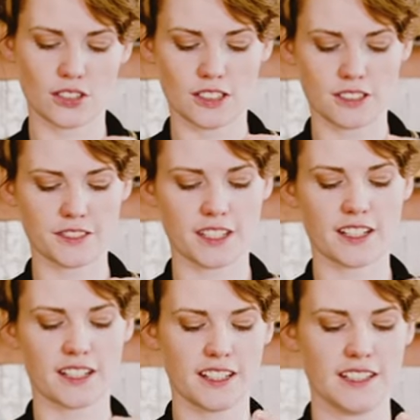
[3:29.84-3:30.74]
of
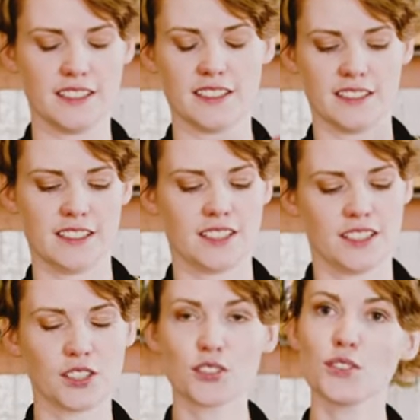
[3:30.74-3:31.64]
our
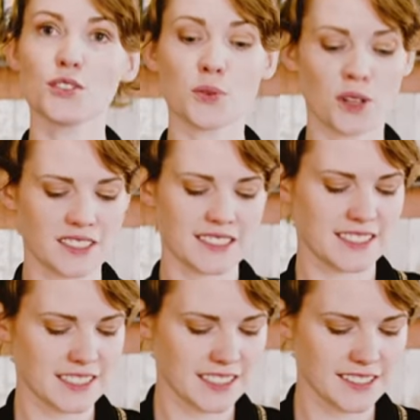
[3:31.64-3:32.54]
good quality
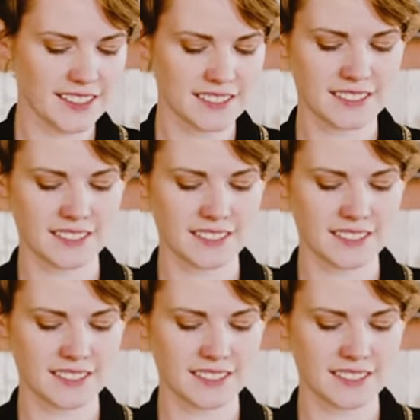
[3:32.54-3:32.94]
tequila.